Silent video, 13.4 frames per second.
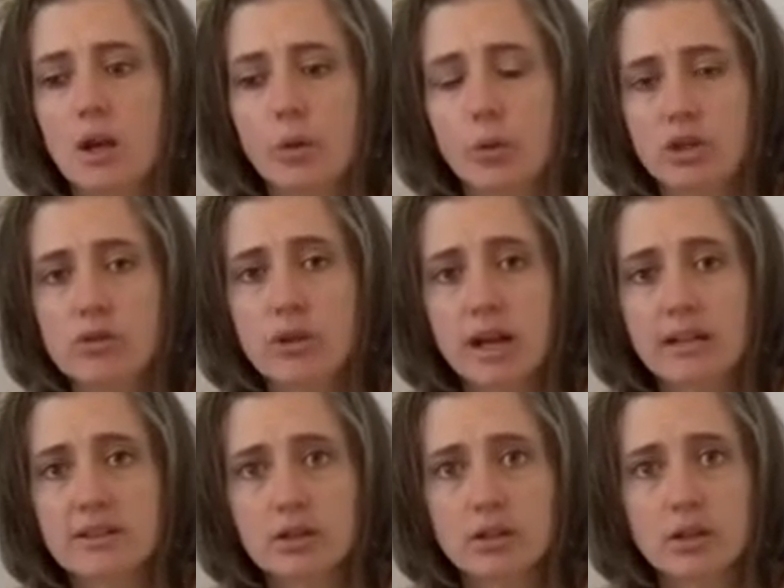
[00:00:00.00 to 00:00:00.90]
when you
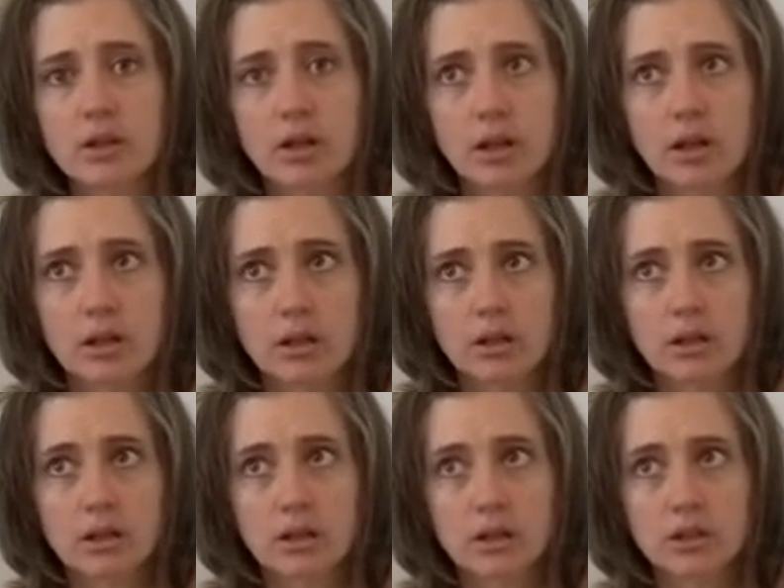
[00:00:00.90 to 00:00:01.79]
guys are
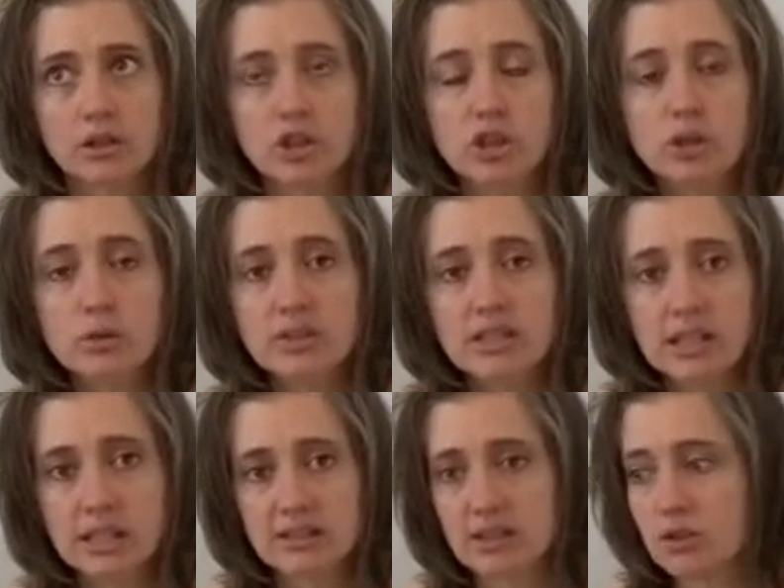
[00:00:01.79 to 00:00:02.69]

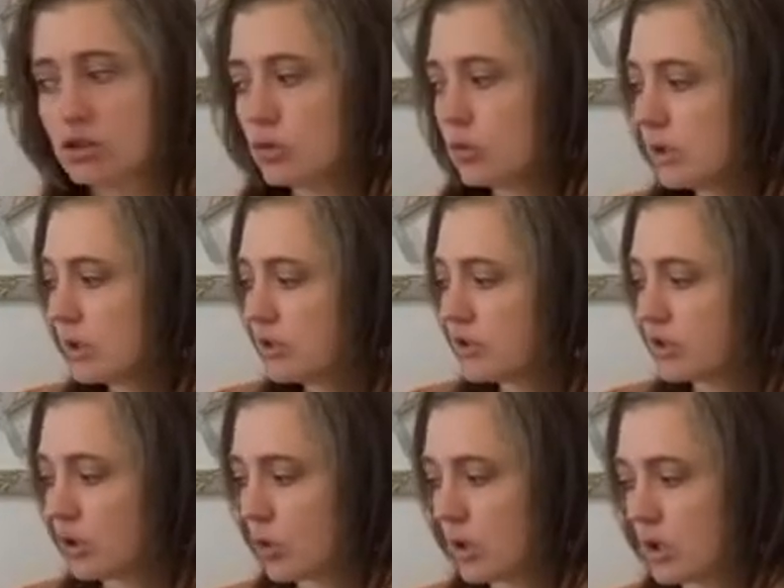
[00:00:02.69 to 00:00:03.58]
using essential oils
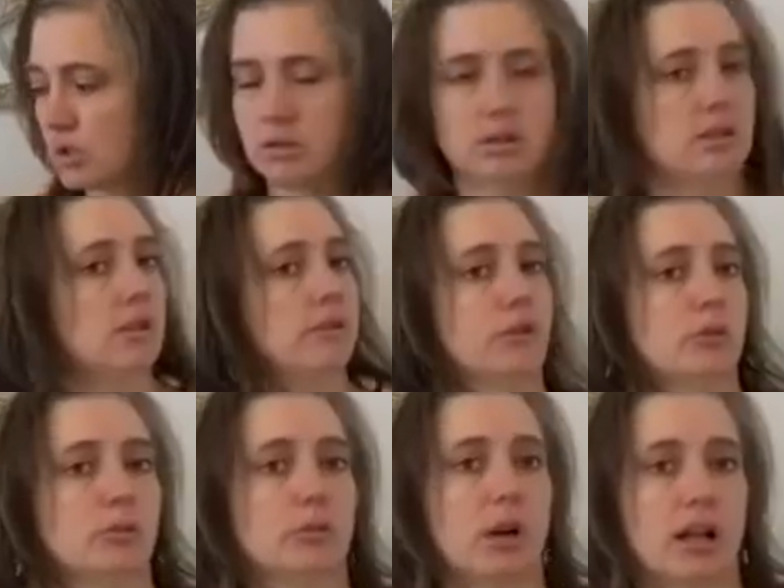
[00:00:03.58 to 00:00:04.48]
or
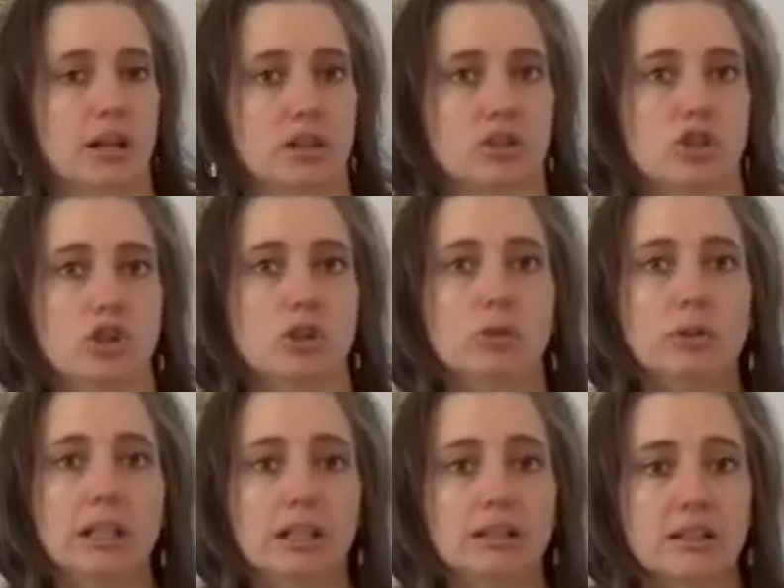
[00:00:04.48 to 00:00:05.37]
different products, you
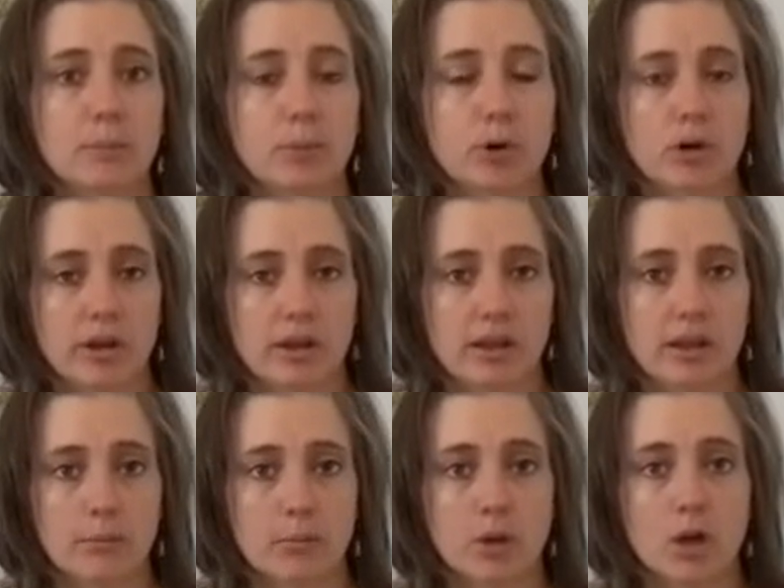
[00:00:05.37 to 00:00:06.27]
need to put
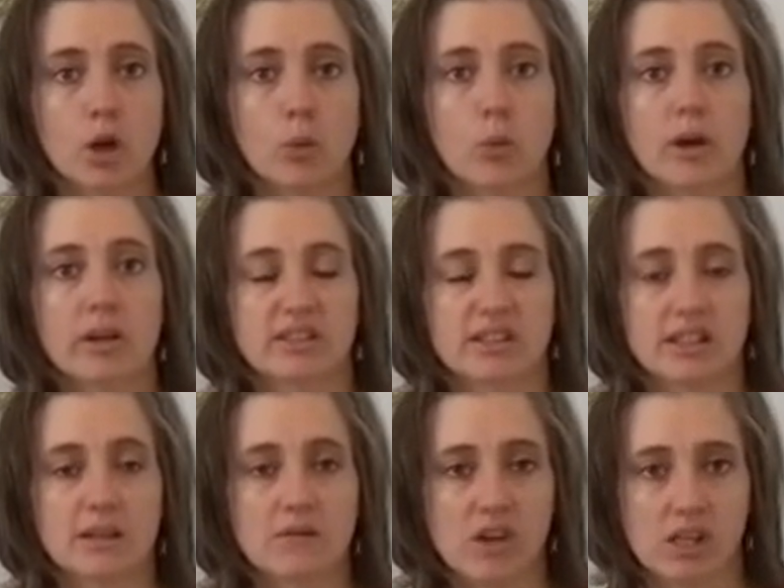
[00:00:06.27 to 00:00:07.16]
them where it's
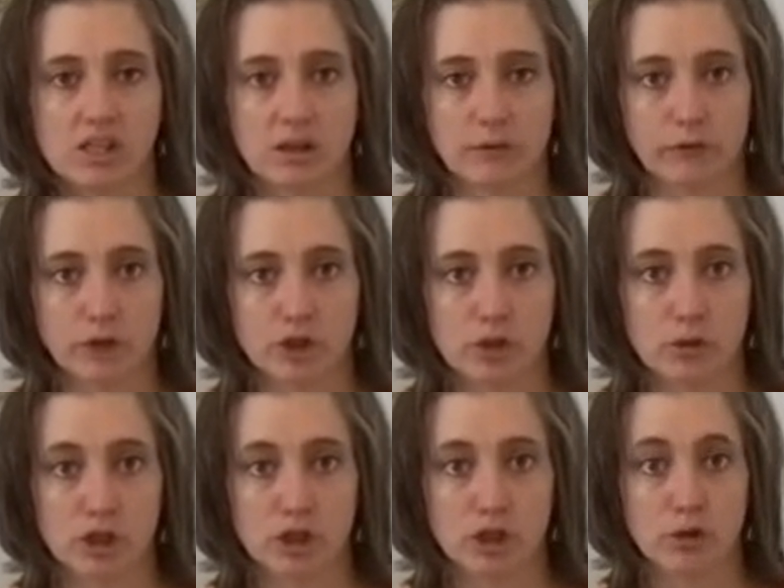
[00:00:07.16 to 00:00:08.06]
convenient for you
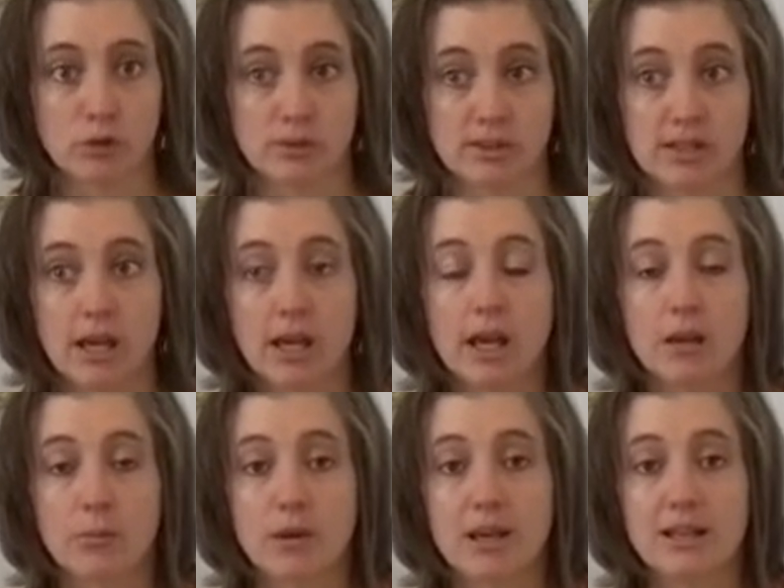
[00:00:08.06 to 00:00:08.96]
to use.
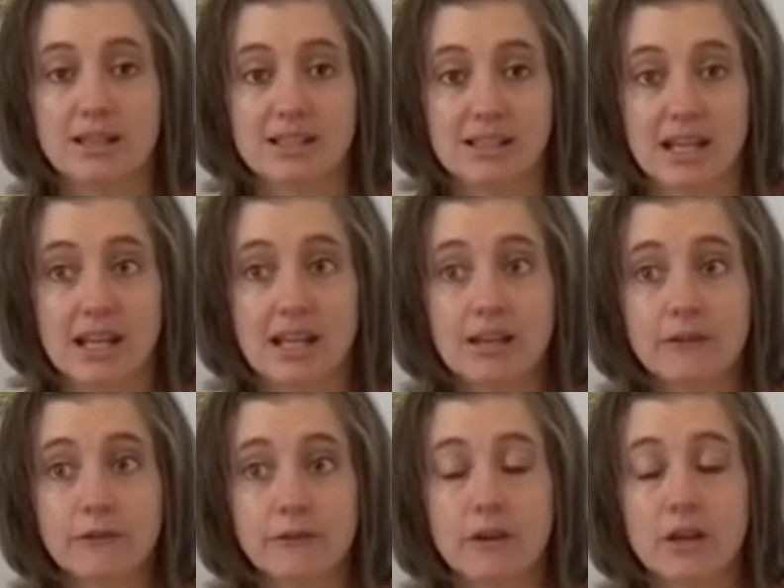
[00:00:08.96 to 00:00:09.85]
Because if